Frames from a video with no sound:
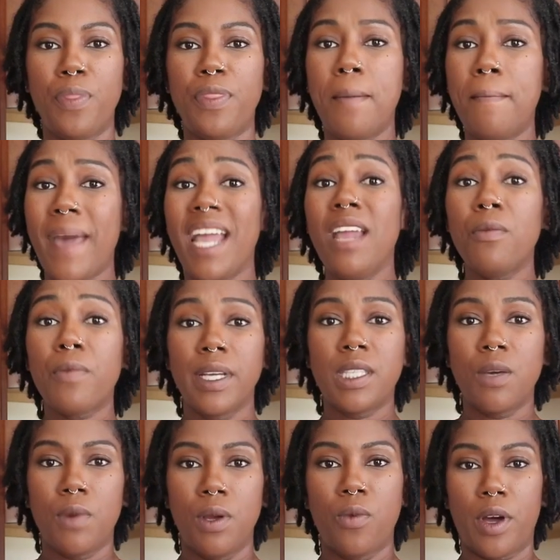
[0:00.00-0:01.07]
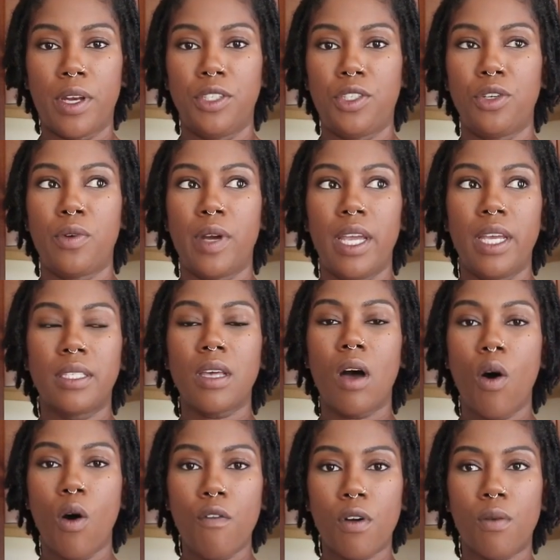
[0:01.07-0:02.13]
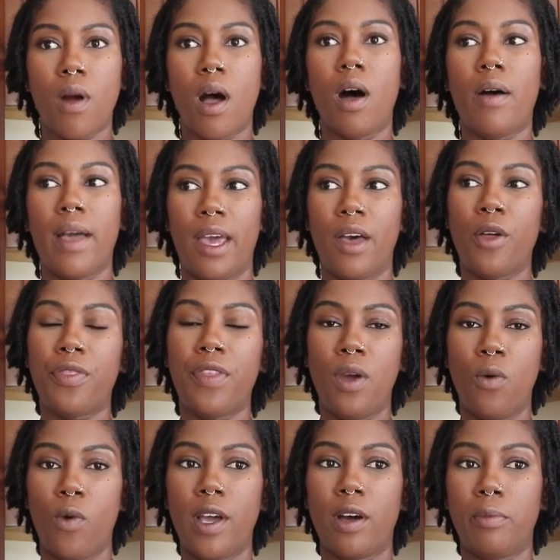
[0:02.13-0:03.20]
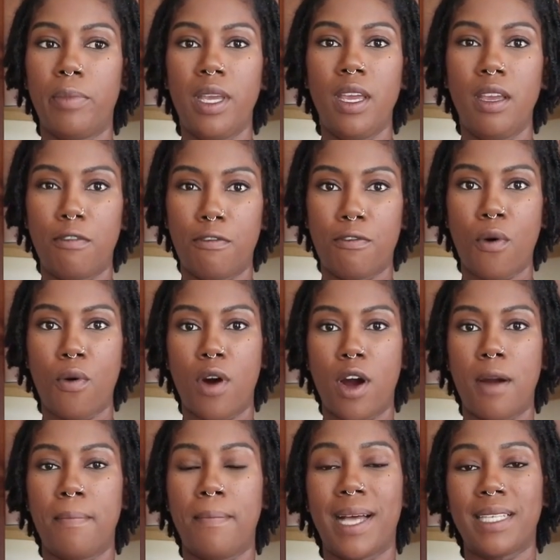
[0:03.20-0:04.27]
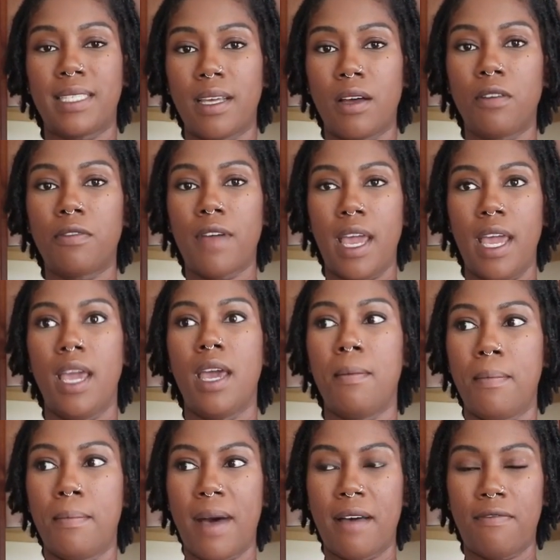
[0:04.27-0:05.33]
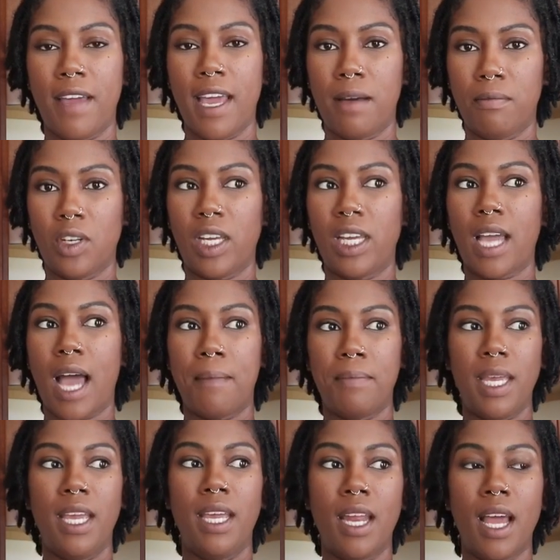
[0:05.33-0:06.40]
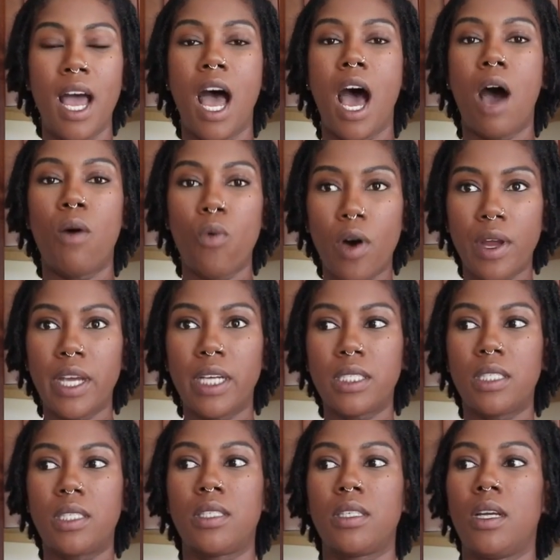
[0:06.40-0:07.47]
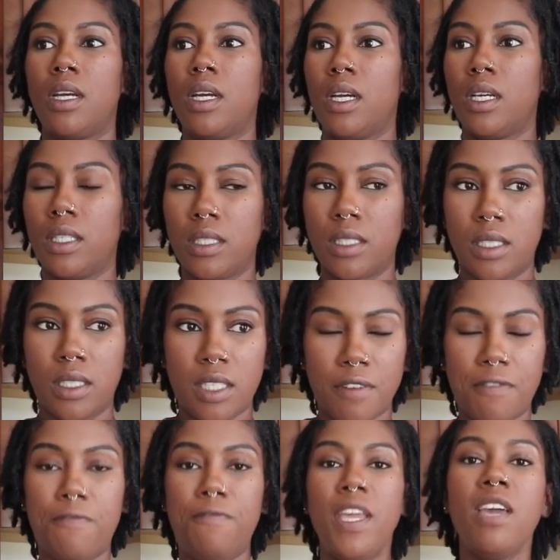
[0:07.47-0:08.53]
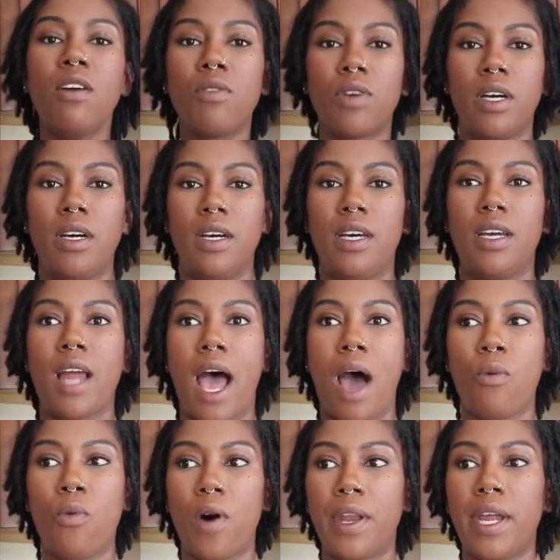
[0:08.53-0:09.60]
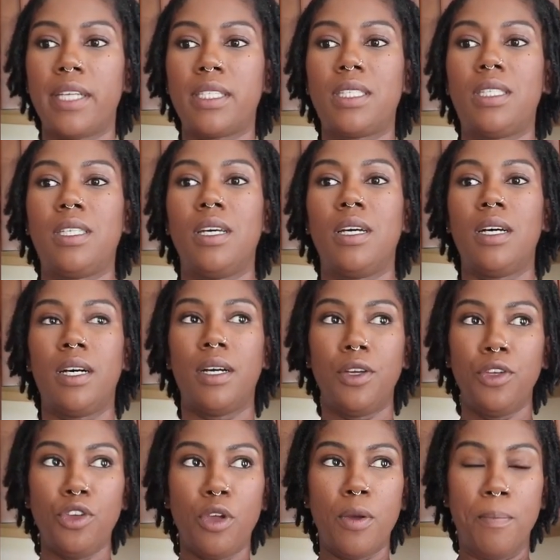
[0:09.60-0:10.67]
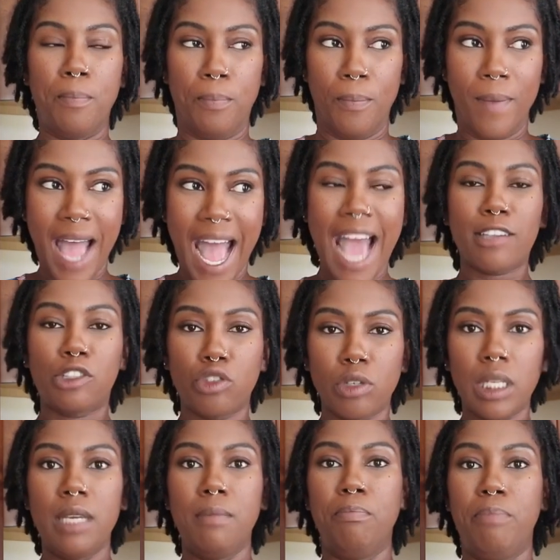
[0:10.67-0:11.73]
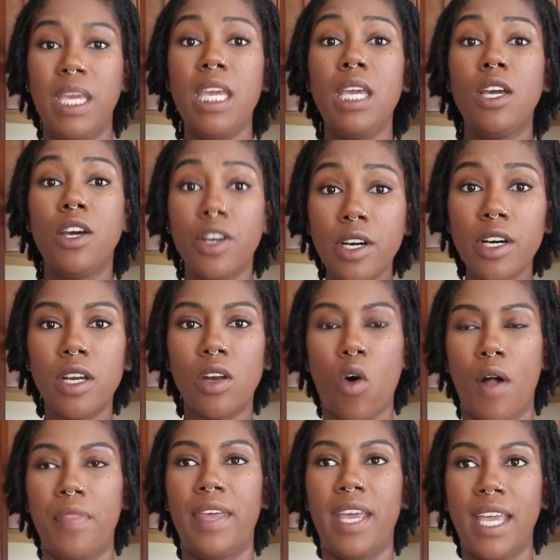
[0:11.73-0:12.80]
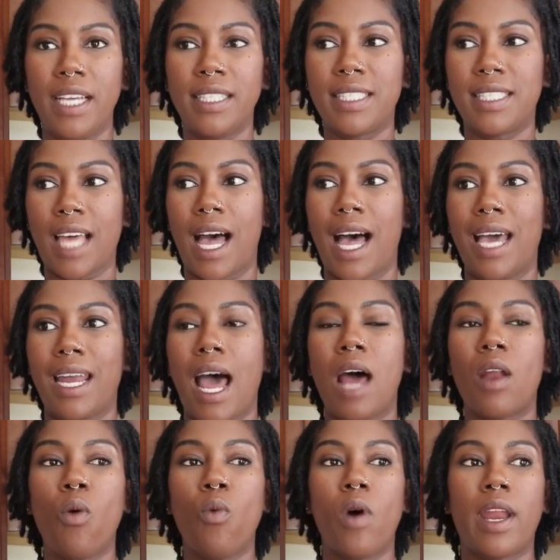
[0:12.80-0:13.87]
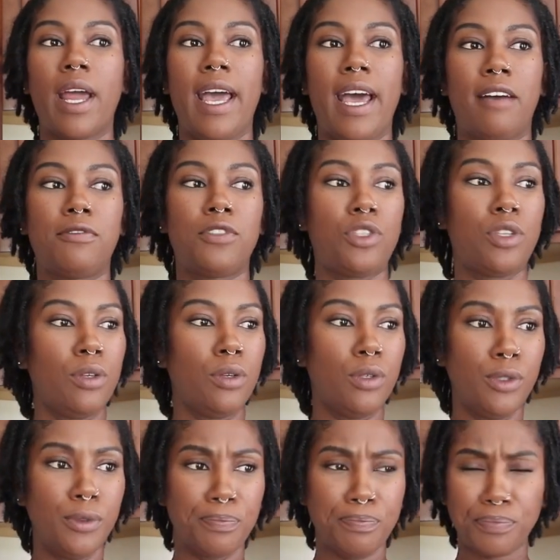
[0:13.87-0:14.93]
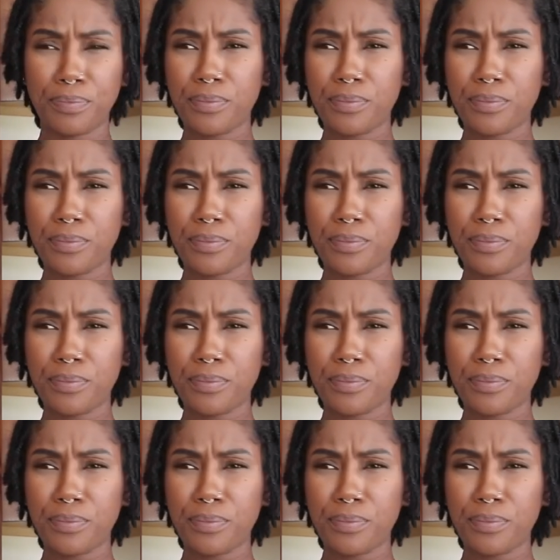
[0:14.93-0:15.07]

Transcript: the main reason we want to do it is overall health and well-being for myself and my family. I mean, I want us to feel good. I want us to actually be good on the inside. I don't want to have to